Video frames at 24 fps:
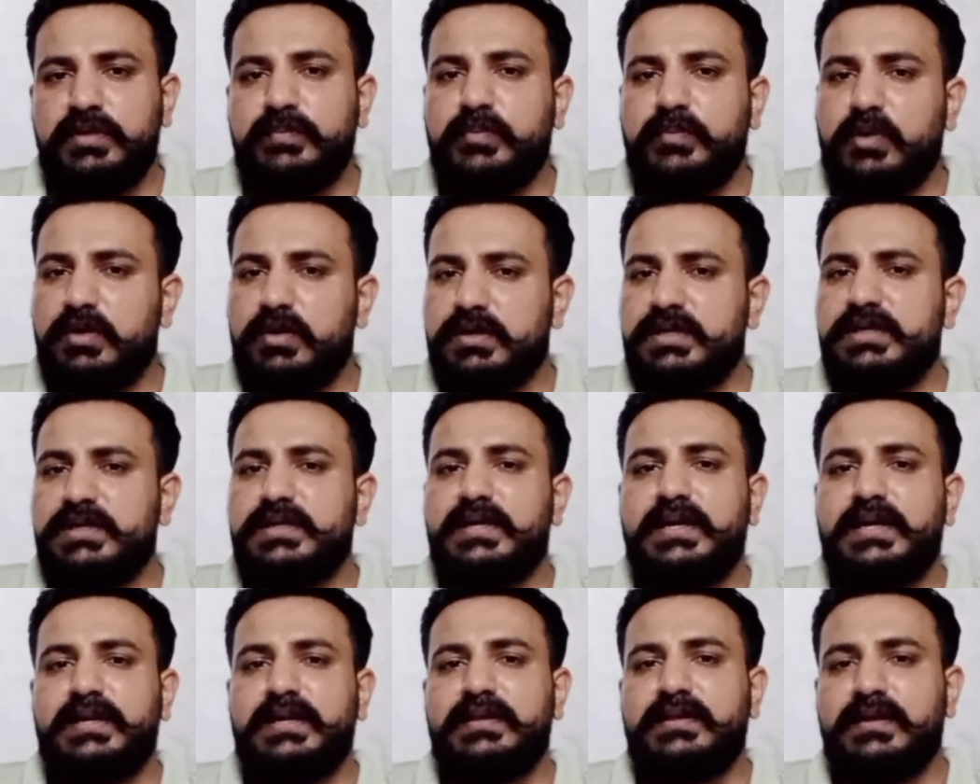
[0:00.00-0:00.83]
to the moderate
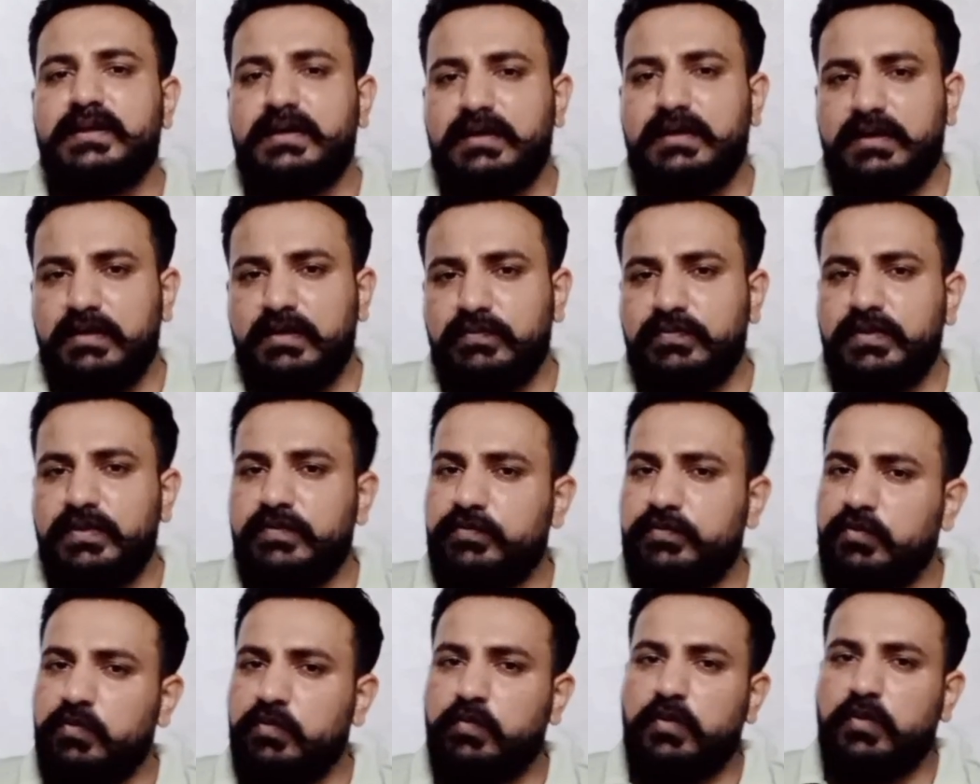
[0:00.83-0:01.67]
and then tough
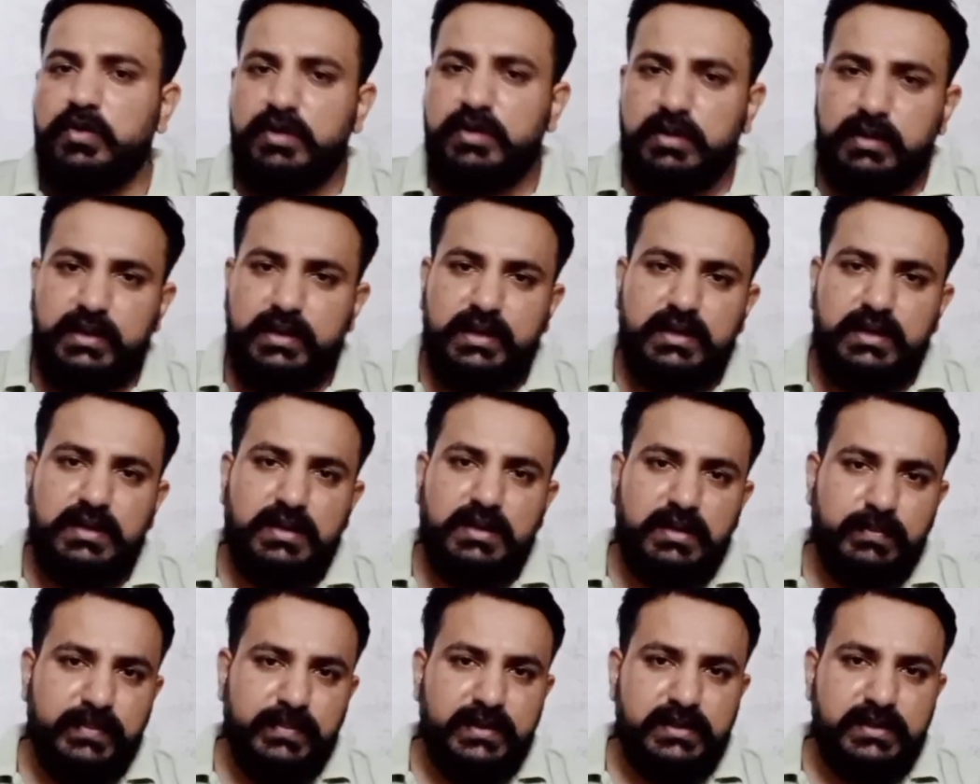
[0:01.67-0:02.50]
if you want to get
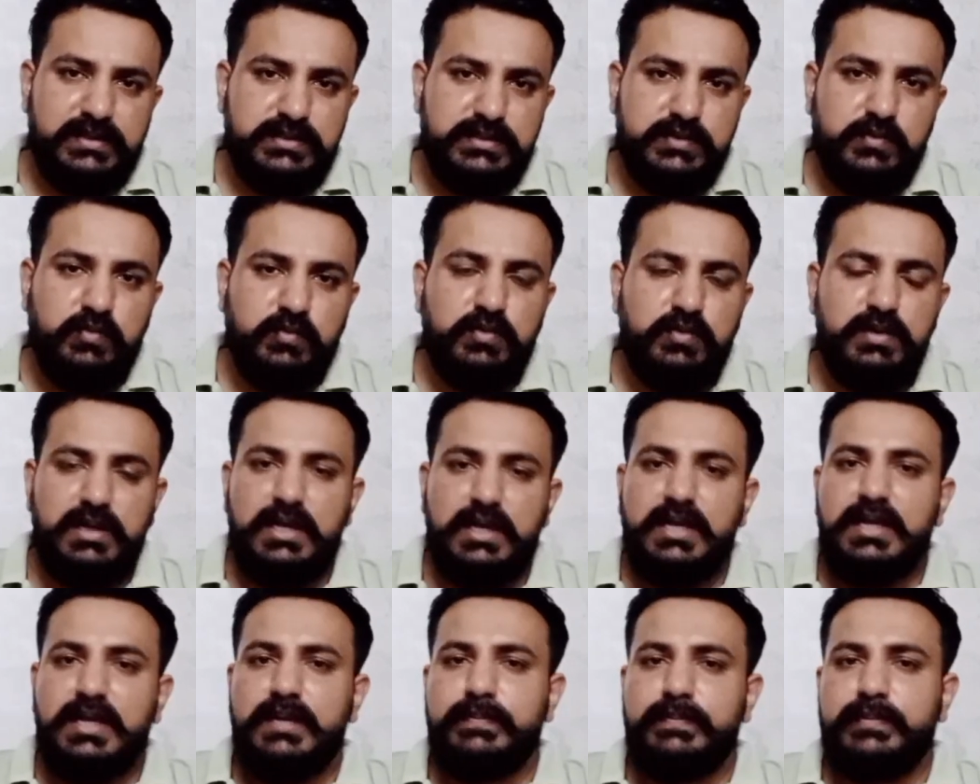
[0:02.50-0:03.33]
a better score.
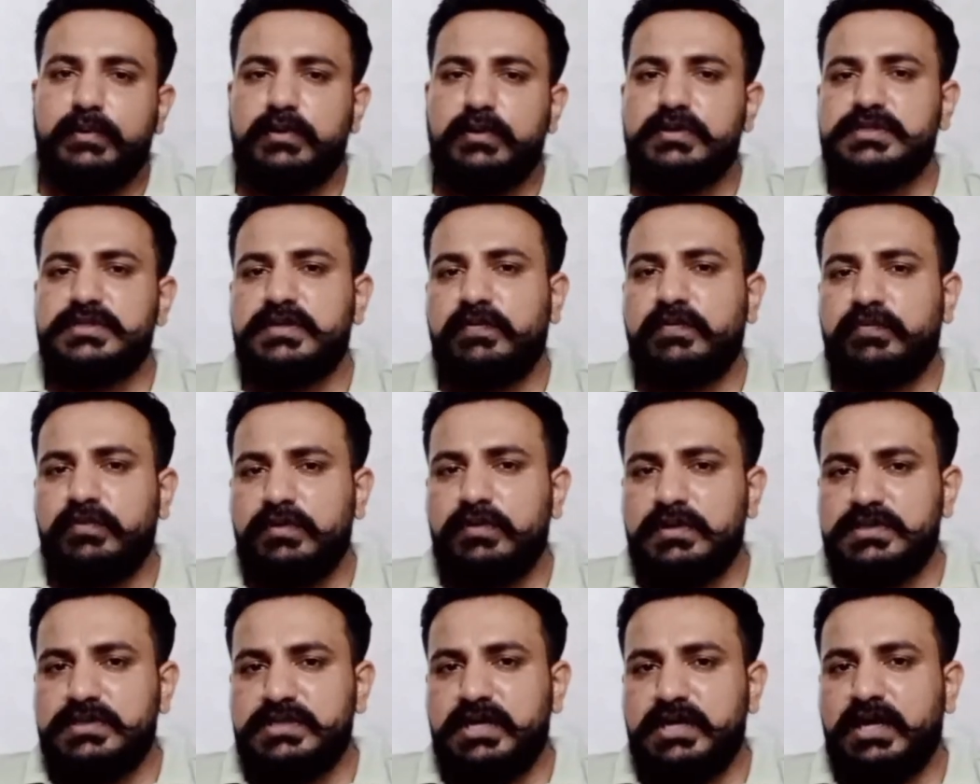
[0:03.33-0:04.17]
Because if
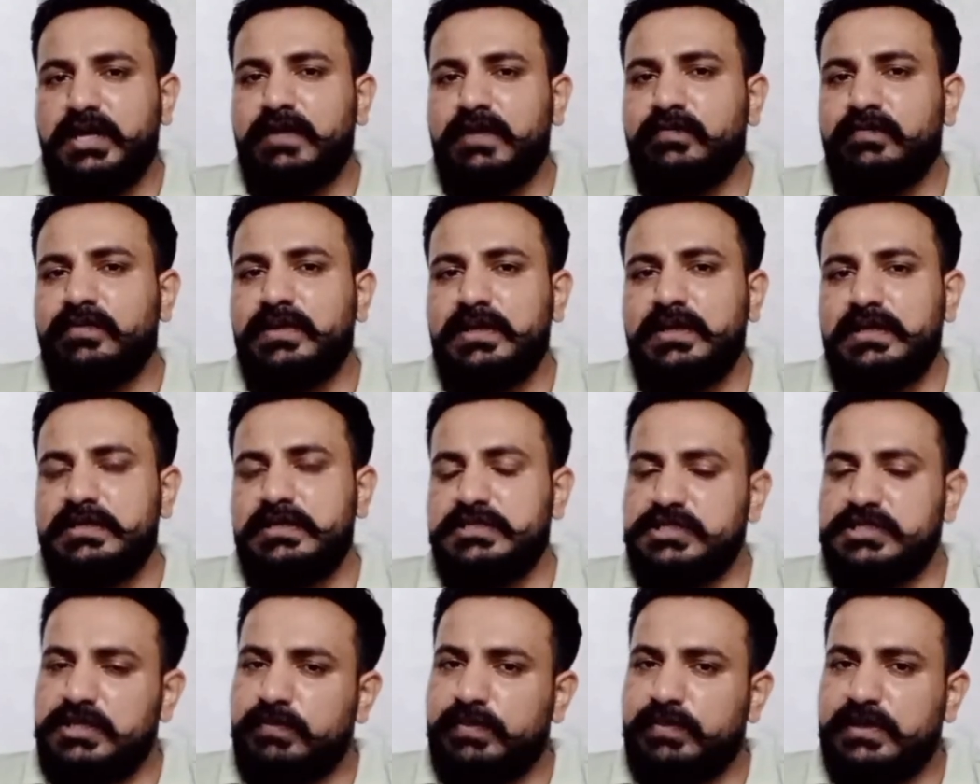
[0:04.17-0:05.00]
you are starting with the
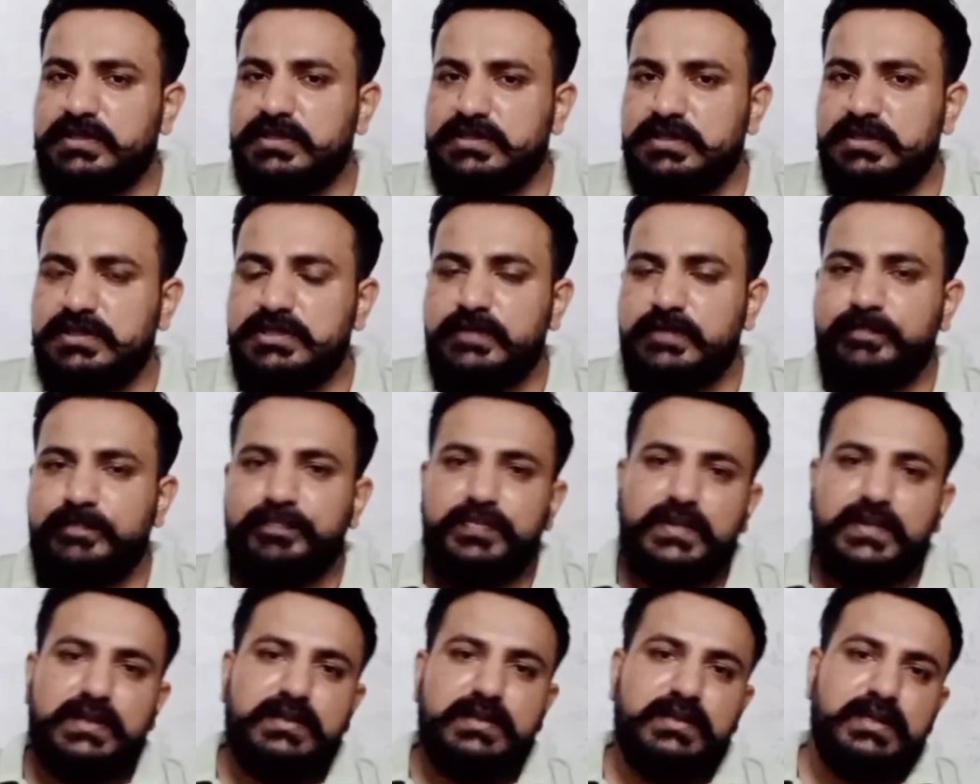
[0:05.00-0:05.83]
easy passage,
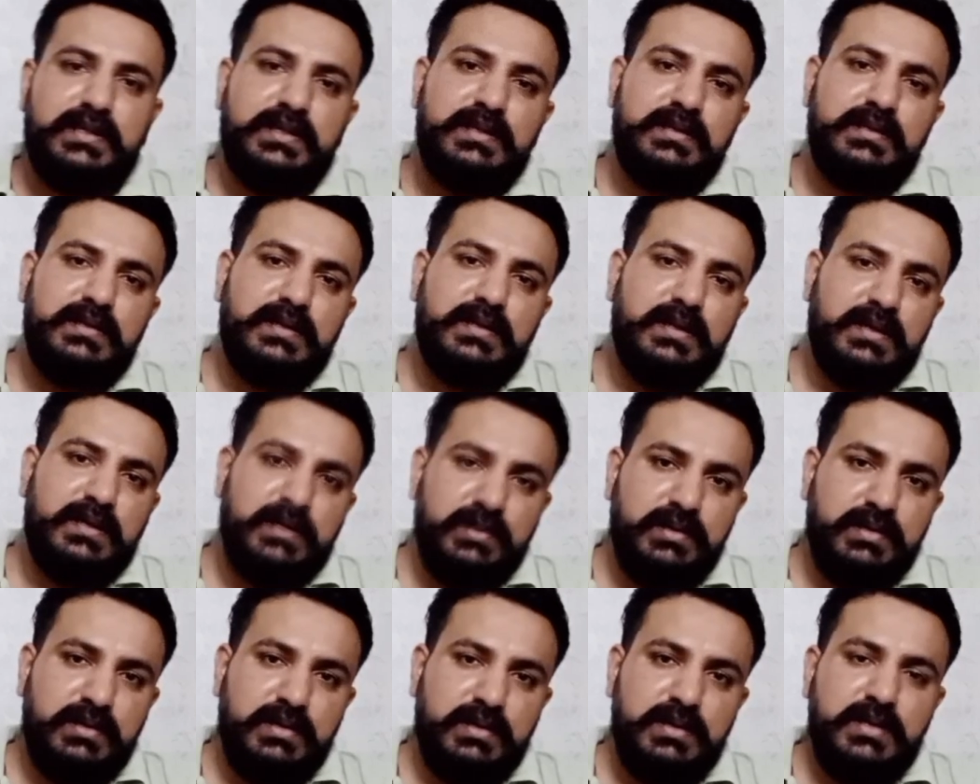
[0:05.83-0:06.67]
then
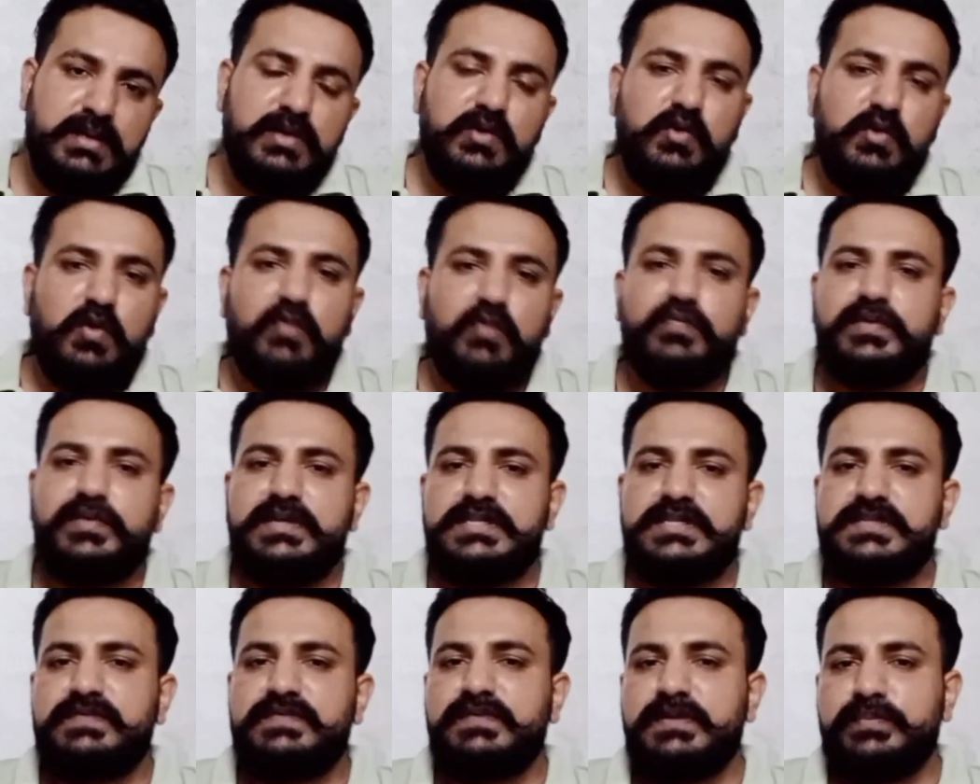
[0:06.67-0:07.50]
your
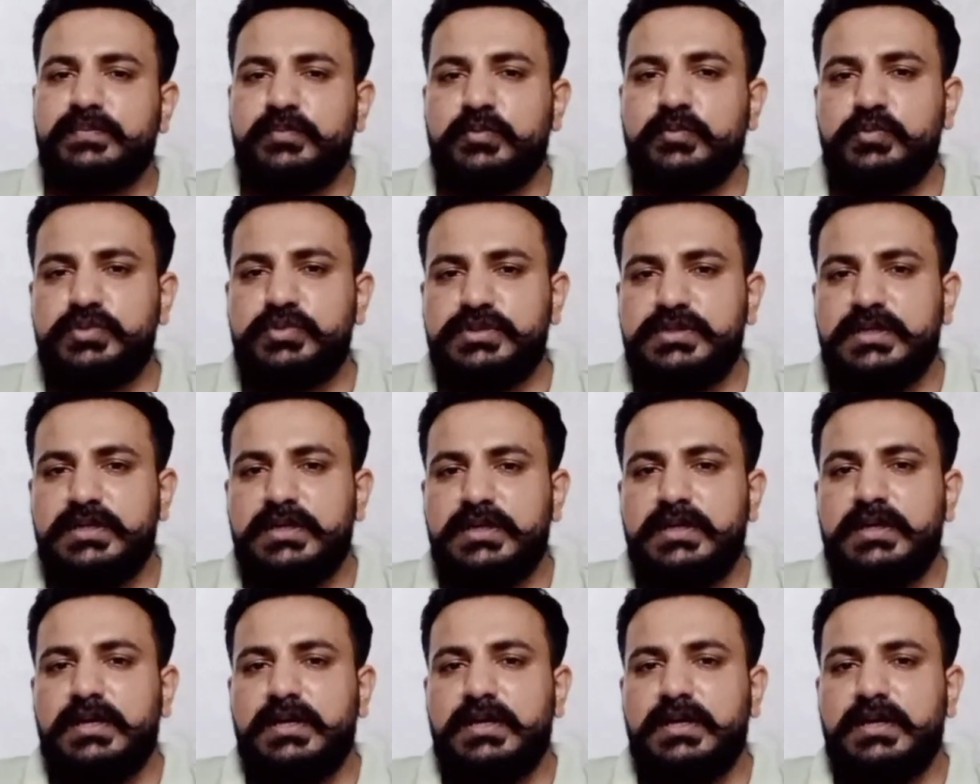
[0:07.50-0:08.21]
confidence will boost.